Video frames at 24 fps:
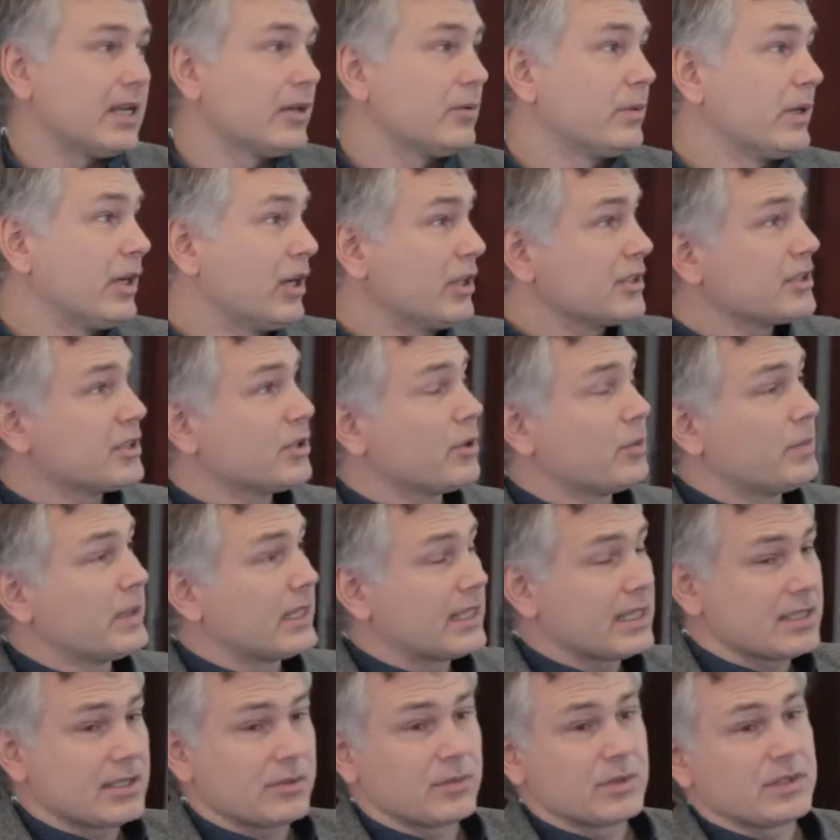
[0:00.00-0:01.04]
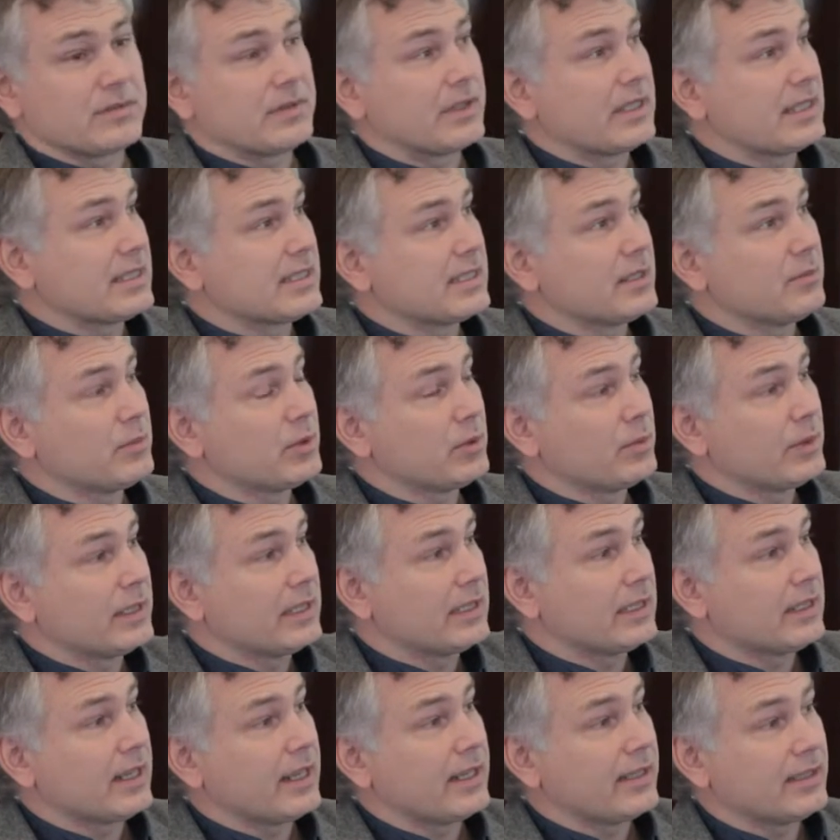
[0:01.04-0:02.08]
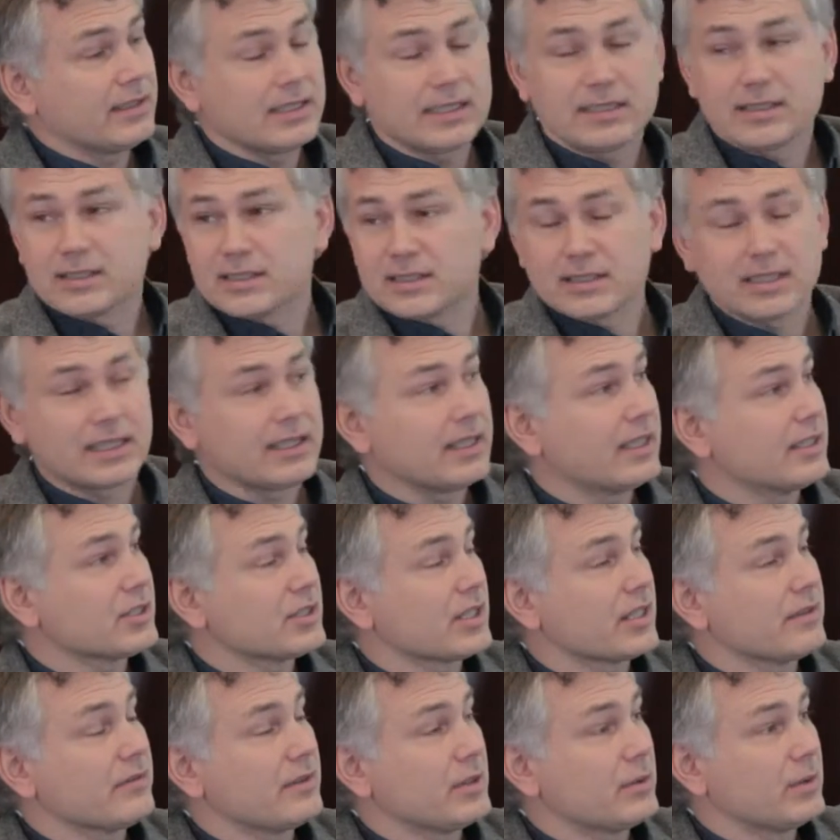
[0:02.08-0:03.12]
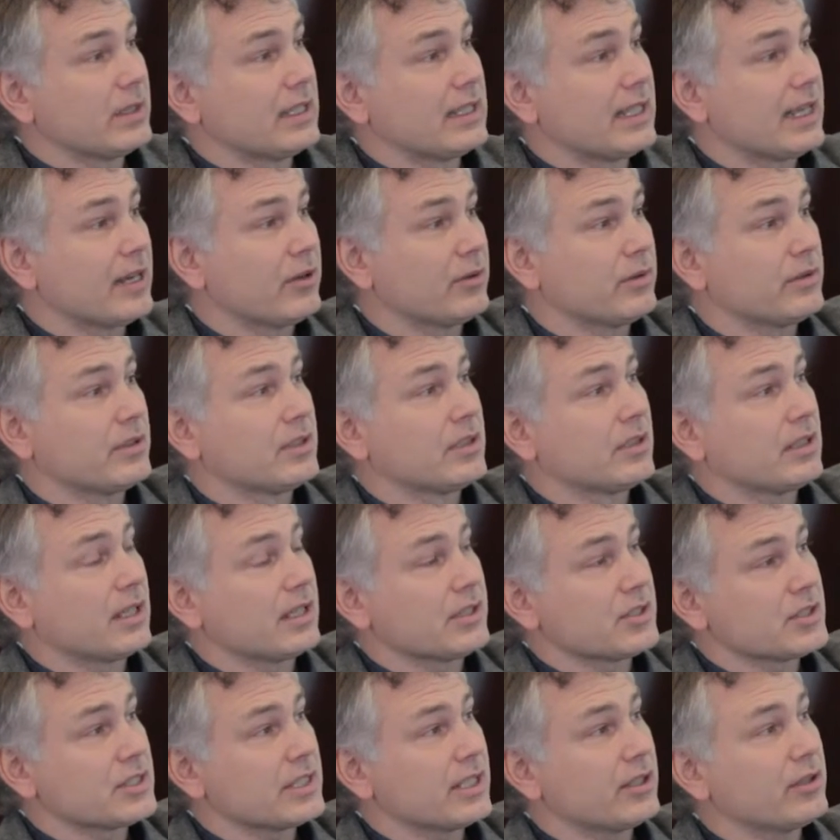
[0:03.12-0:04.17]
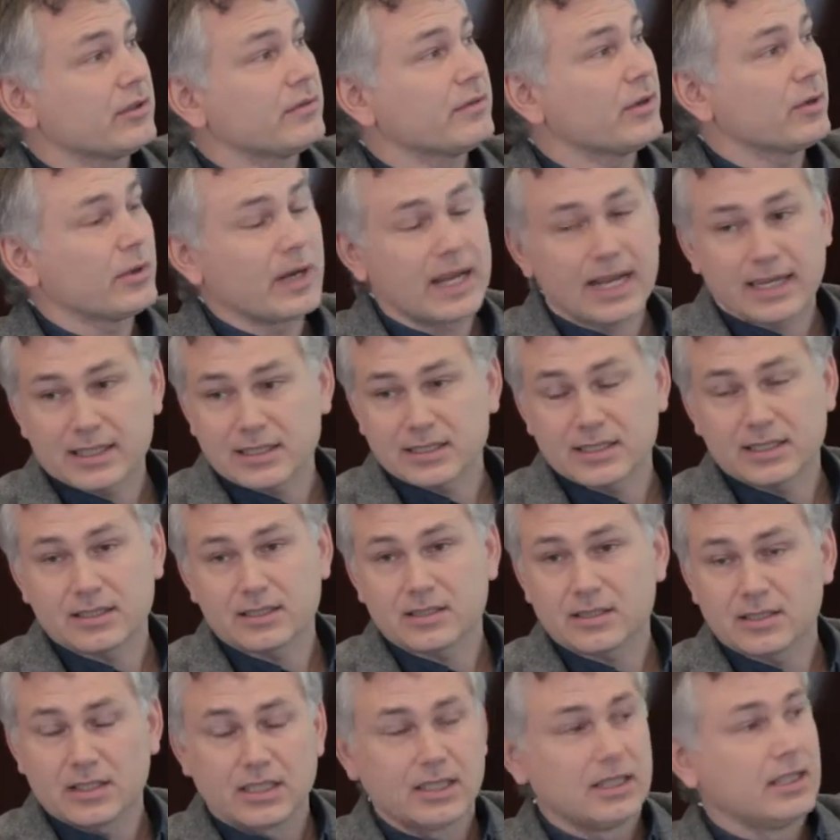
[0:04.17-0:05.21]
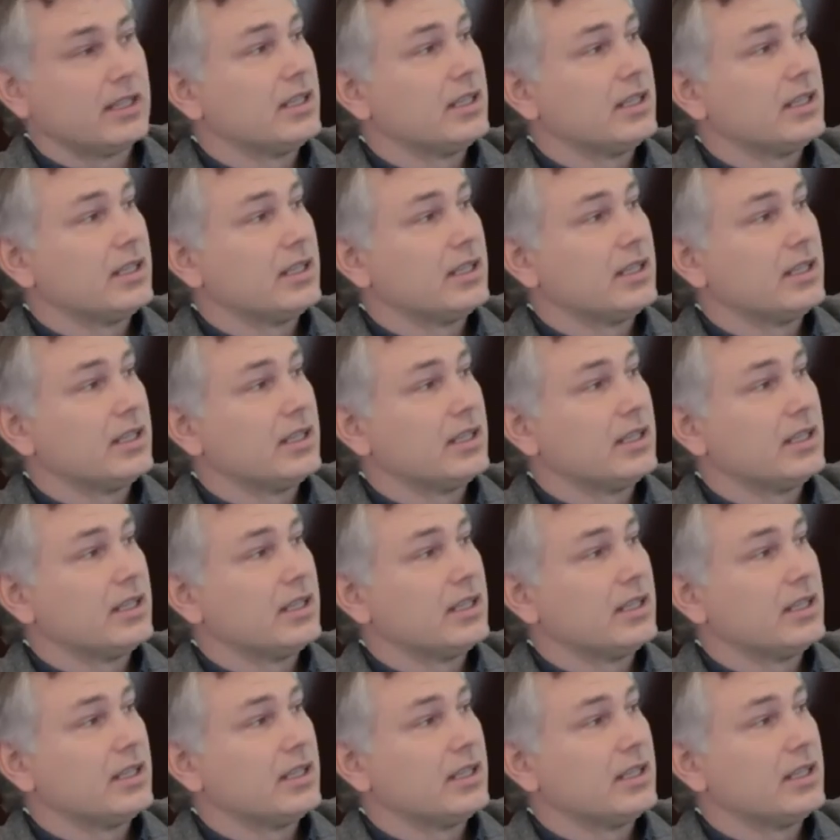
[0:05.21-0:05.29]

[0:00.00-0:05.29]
We also, because it was very simple, and didn't say HIV, we allowed shared phone access